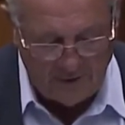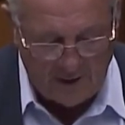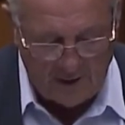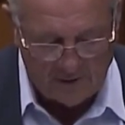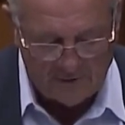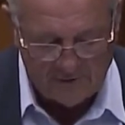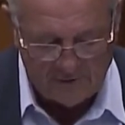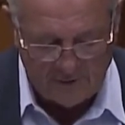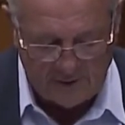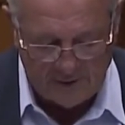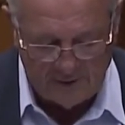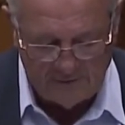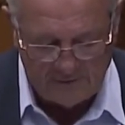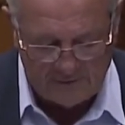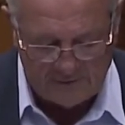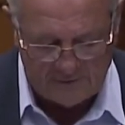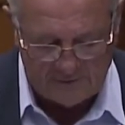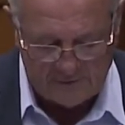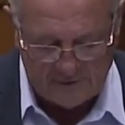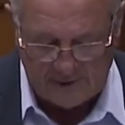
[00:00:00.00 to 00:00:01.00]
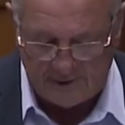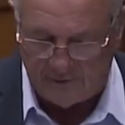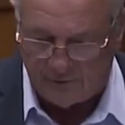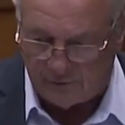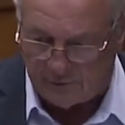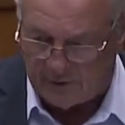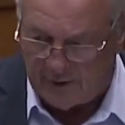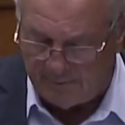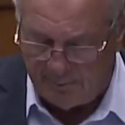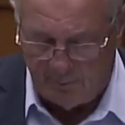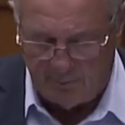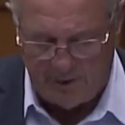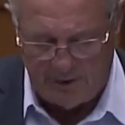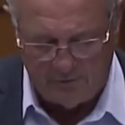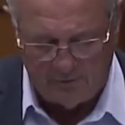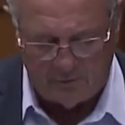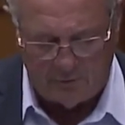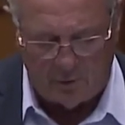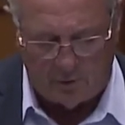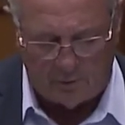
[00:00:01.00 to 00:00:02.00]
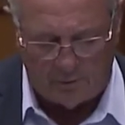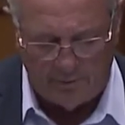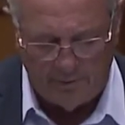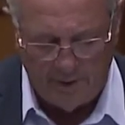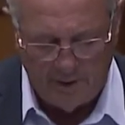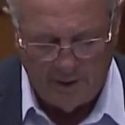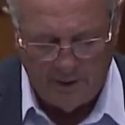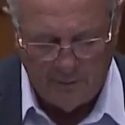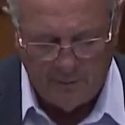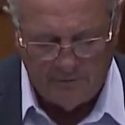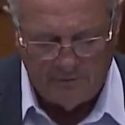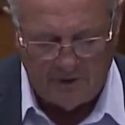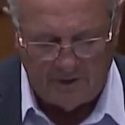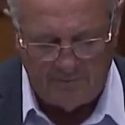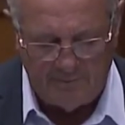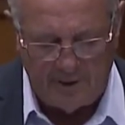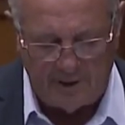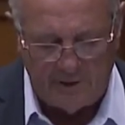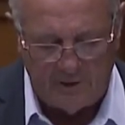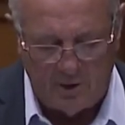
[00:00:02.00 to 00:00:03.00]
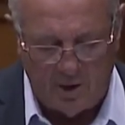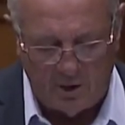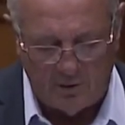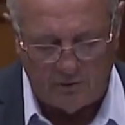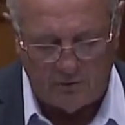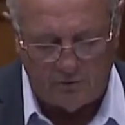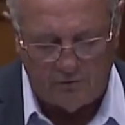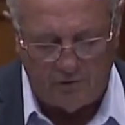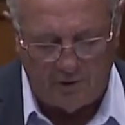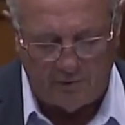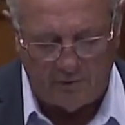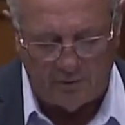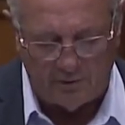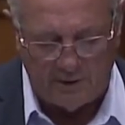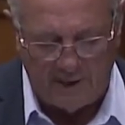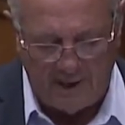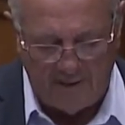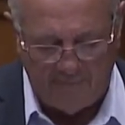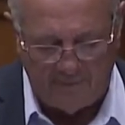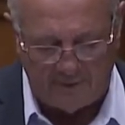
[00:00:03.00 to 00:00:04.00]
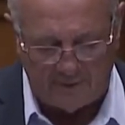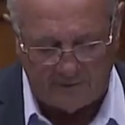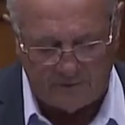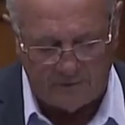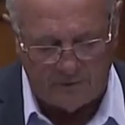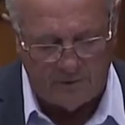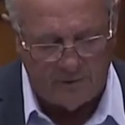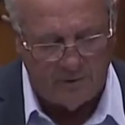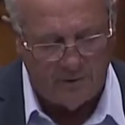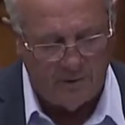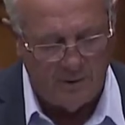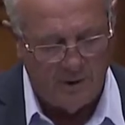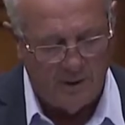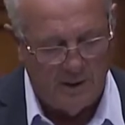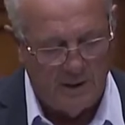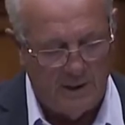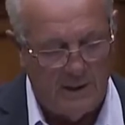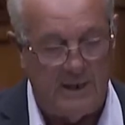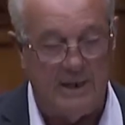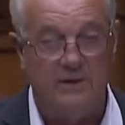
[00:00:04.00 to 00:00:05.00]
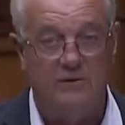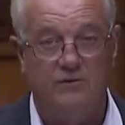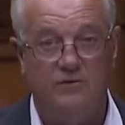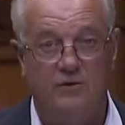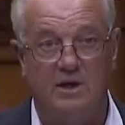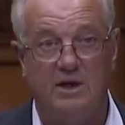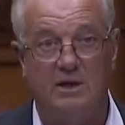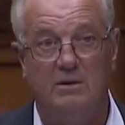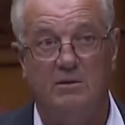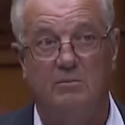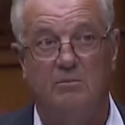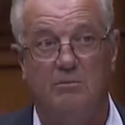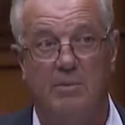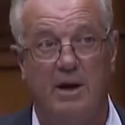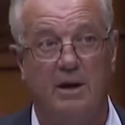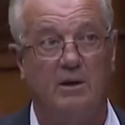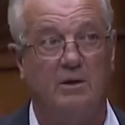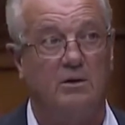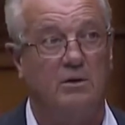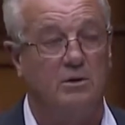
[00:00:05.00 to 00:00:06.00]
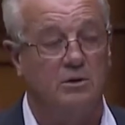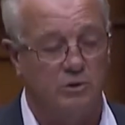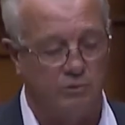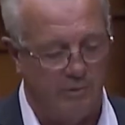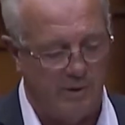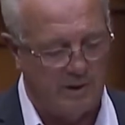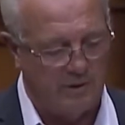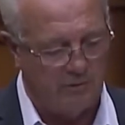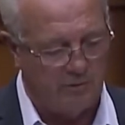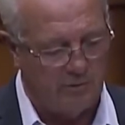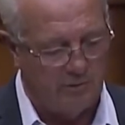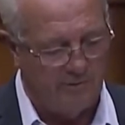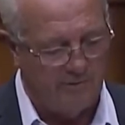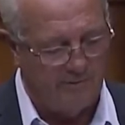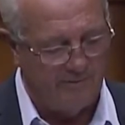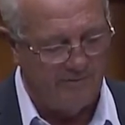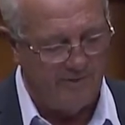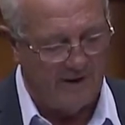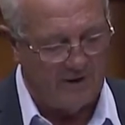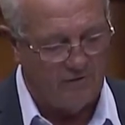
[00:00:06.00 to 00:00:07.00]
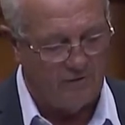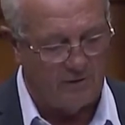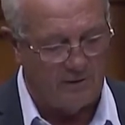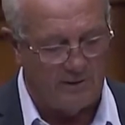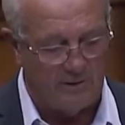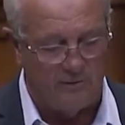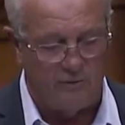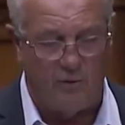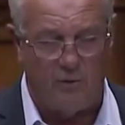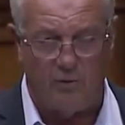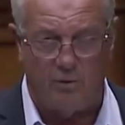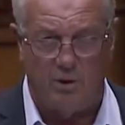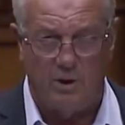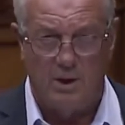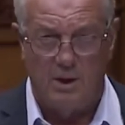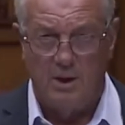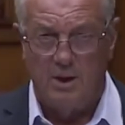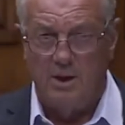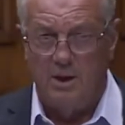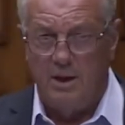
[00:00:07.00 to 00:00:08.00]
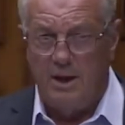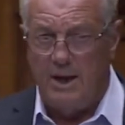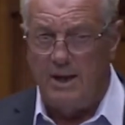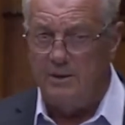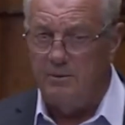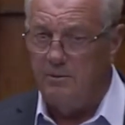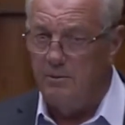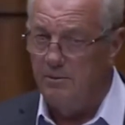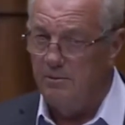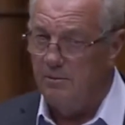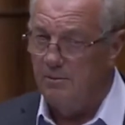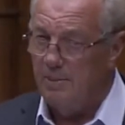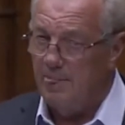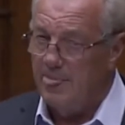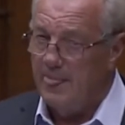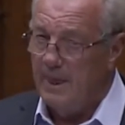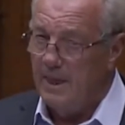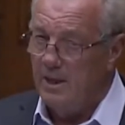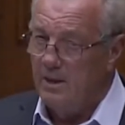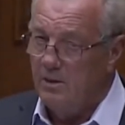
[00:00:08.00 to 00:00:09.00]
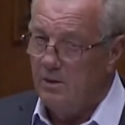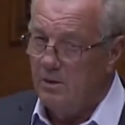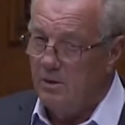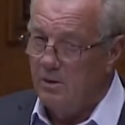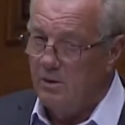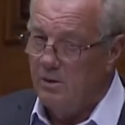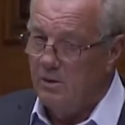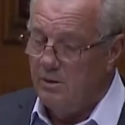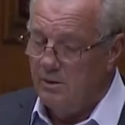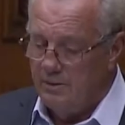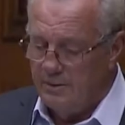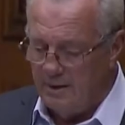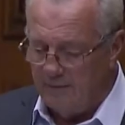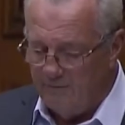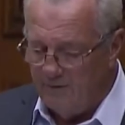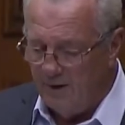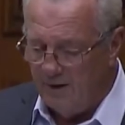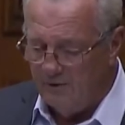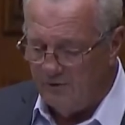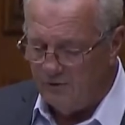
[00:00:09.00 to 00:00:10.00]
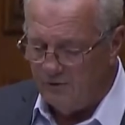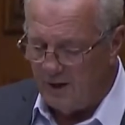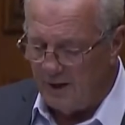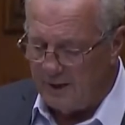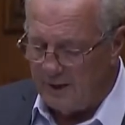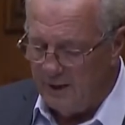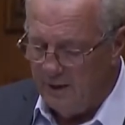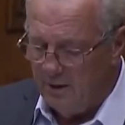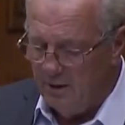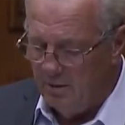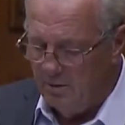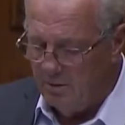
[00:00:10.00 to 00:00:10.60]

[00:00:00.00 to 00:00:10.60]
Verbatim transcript: Health Sciences Centre a couple of weeks ago. It was done by Dr. Gerald Evans. He's the medical director of infection control. And they've done a study,